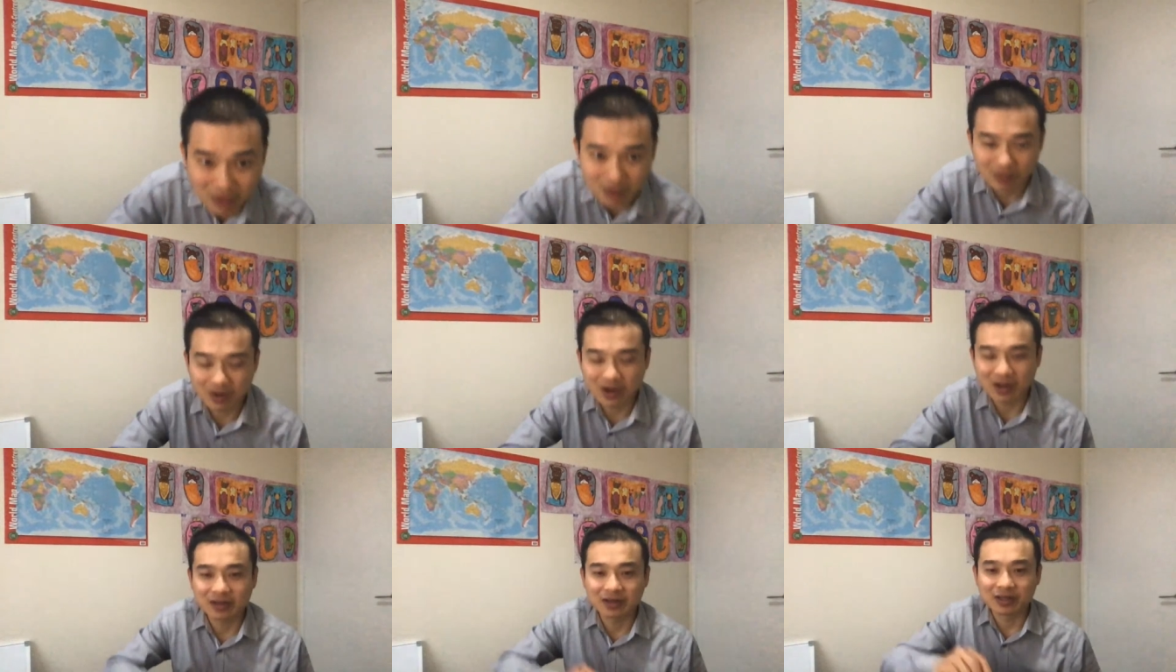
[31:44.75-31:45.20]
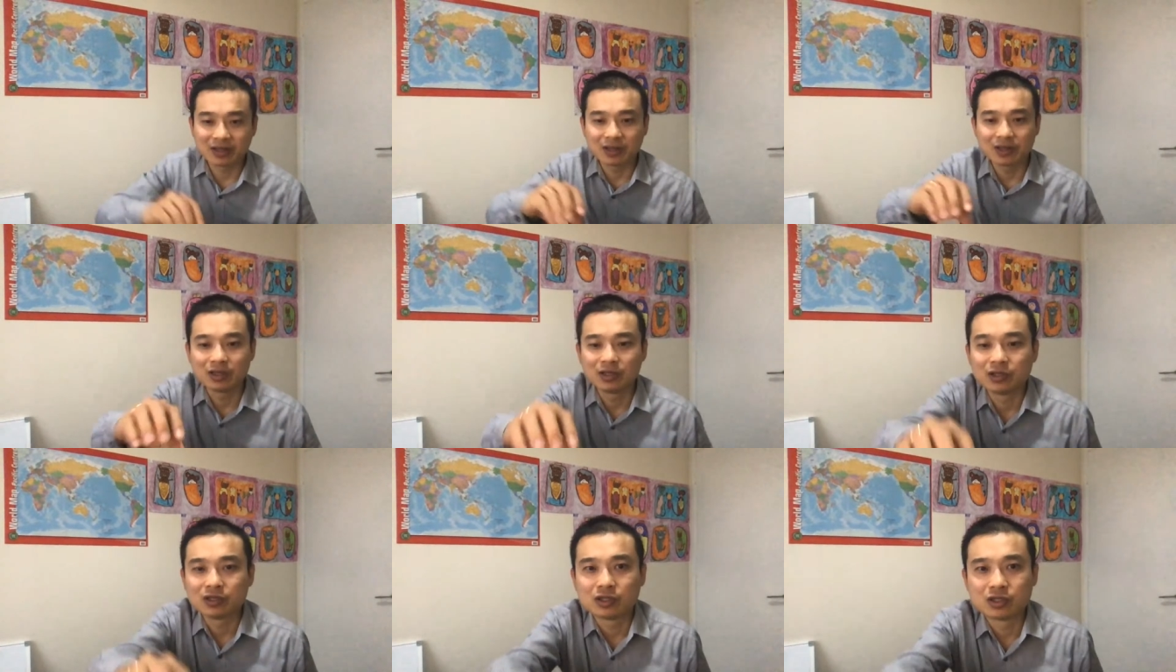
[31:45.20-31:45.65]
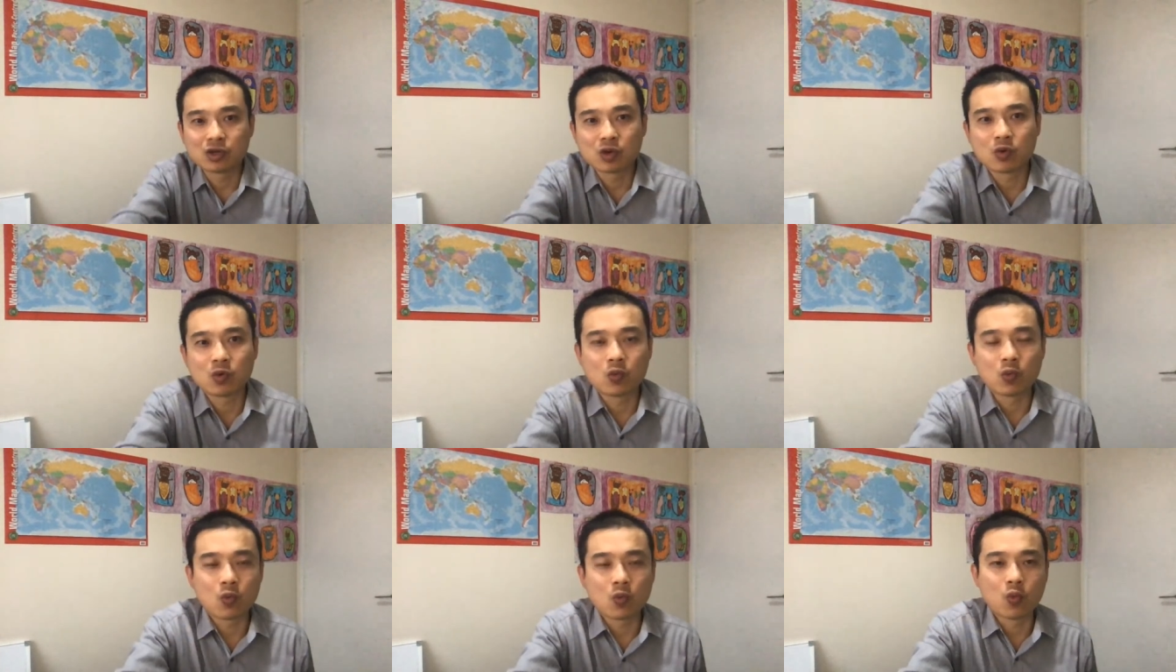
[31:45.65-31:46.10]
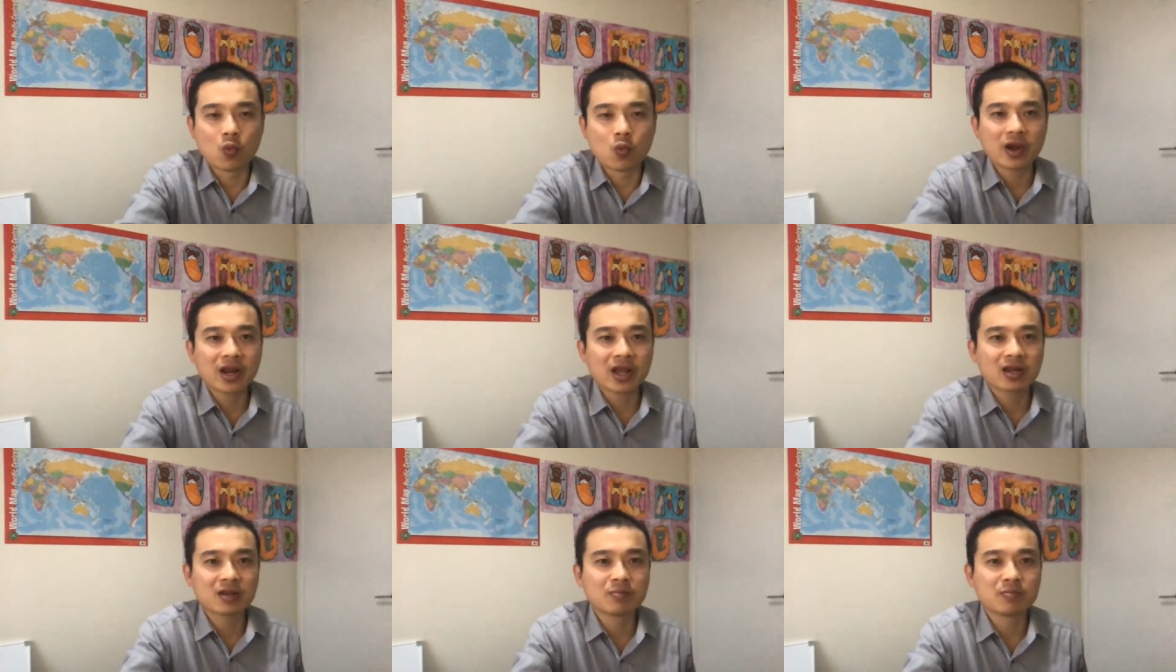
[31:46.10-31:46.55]
All right. So
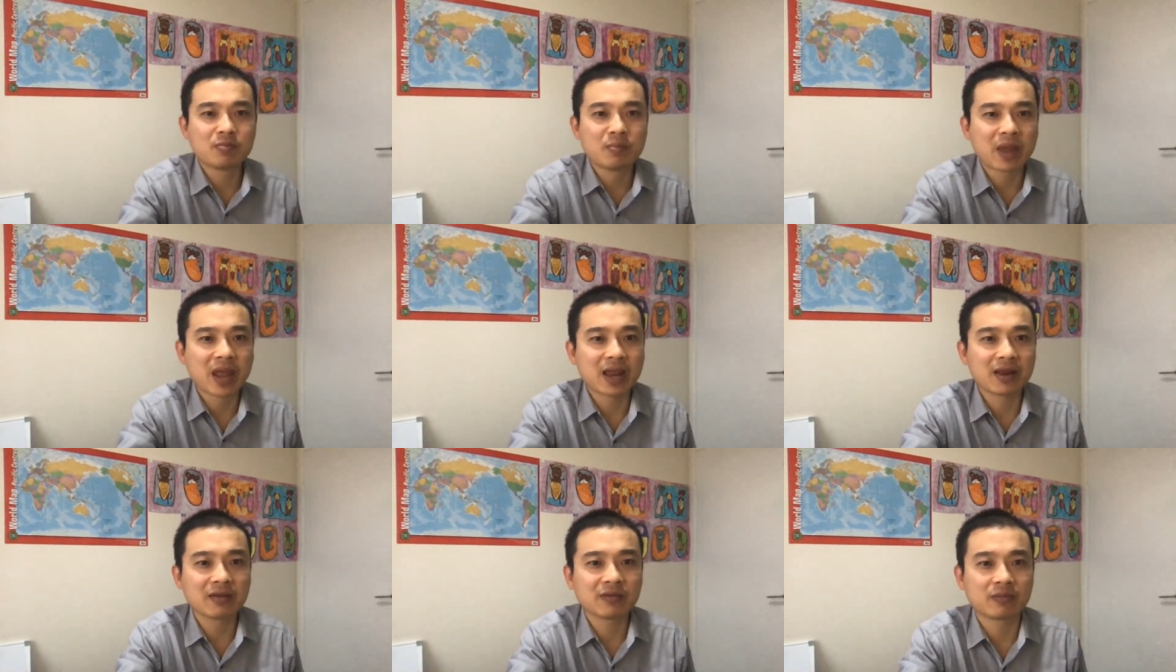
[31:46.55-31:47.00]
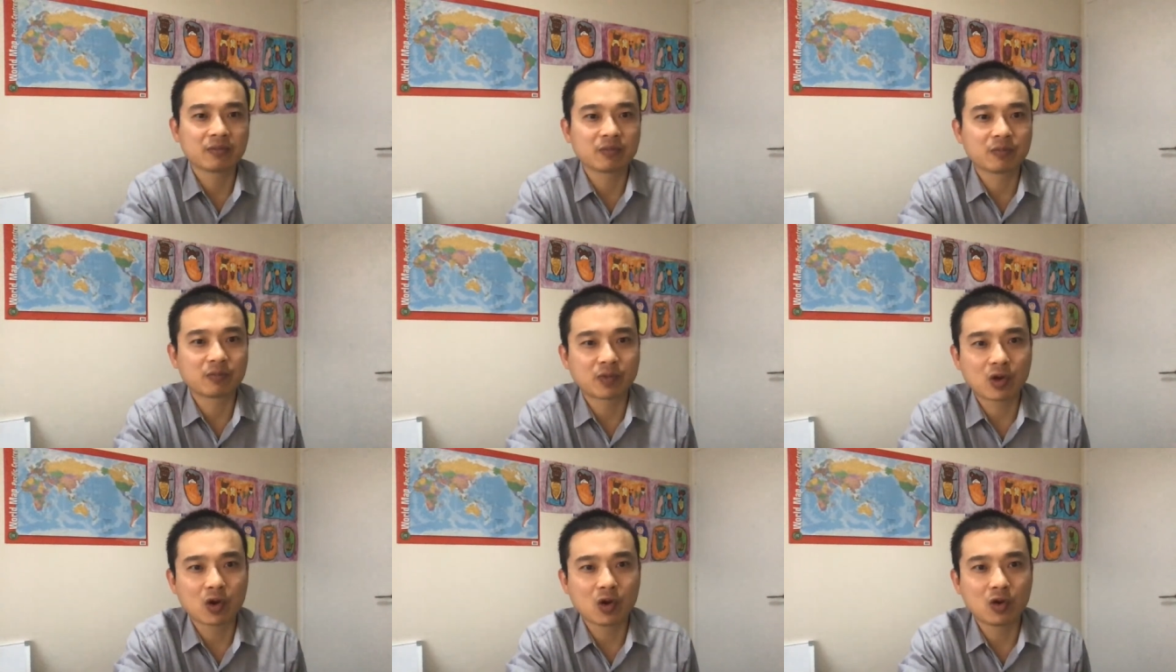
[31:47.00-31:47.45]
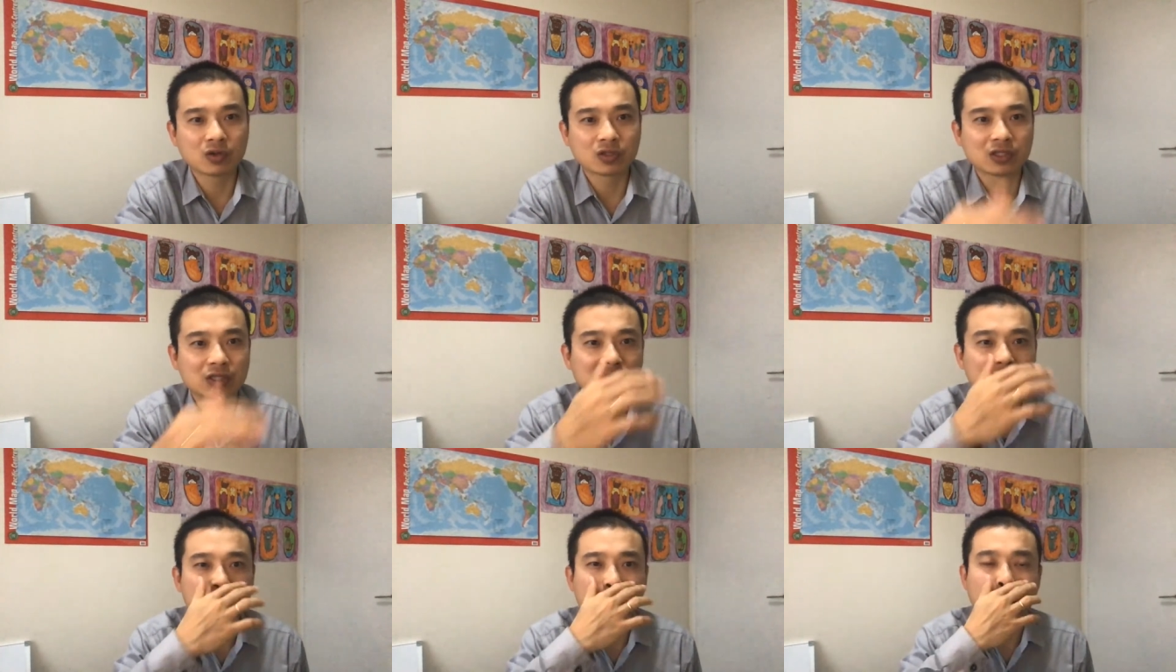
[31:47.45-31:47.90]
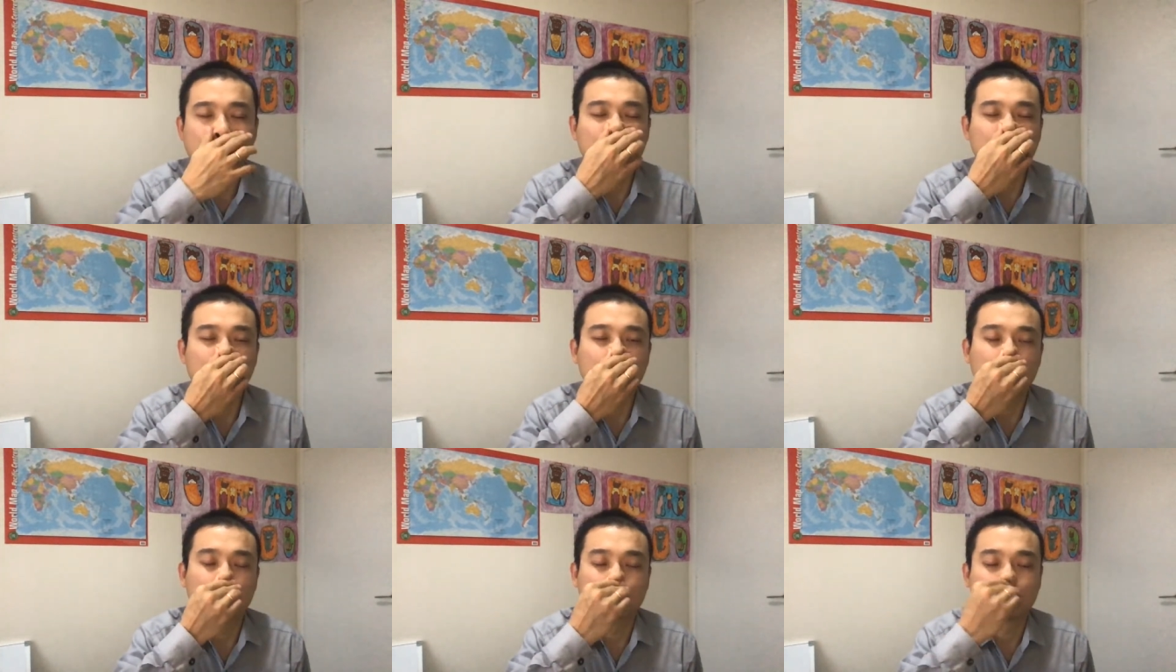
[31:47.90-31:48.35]
what are the main causes
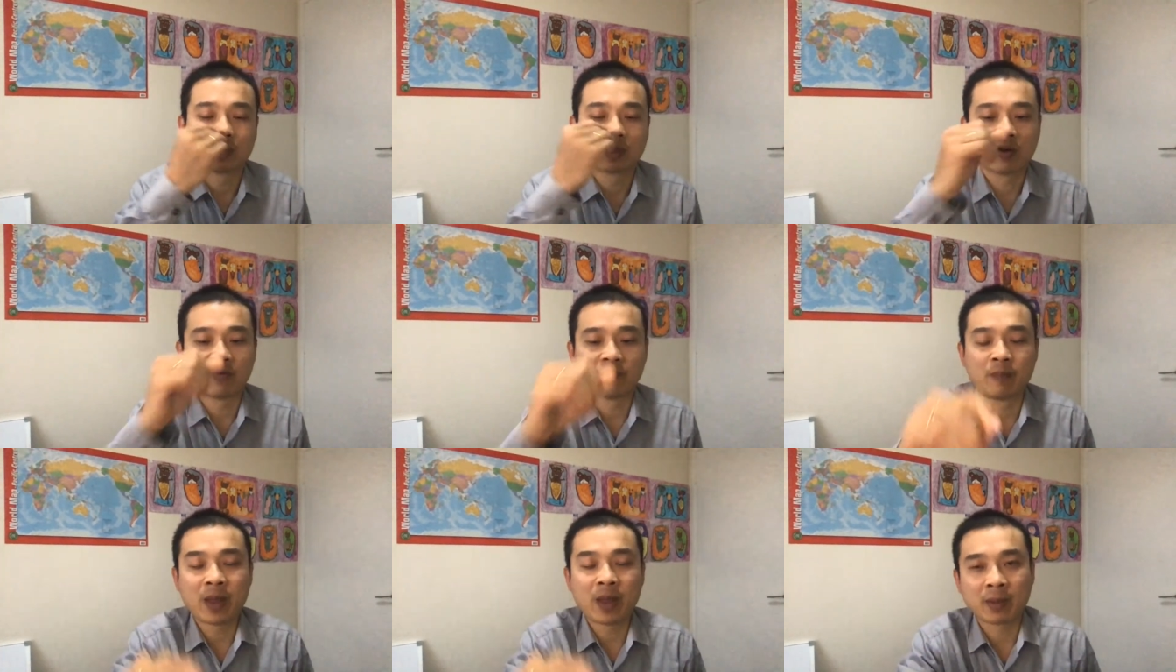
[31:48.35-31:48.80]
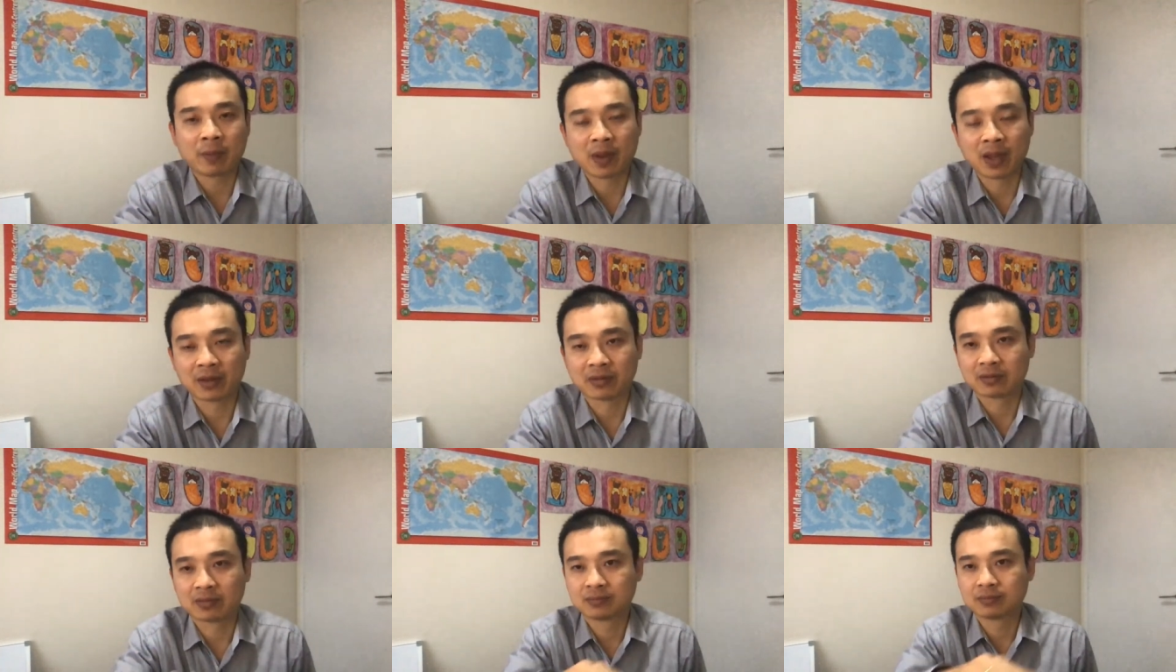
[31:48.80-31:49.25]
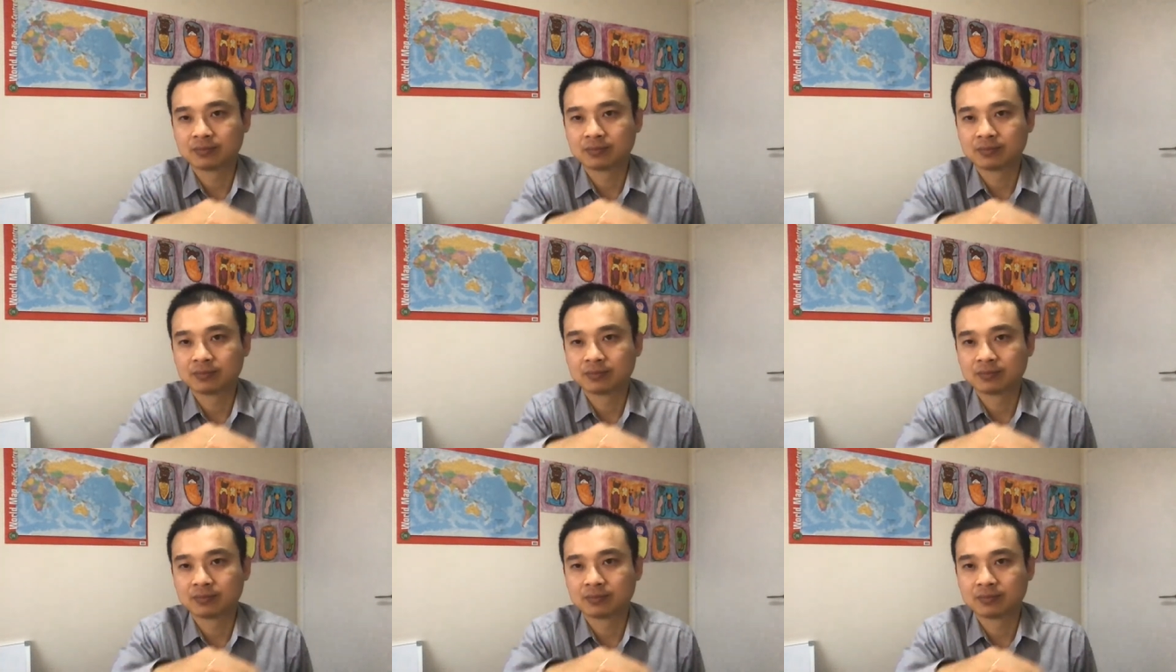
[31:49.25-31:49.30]
of back pain?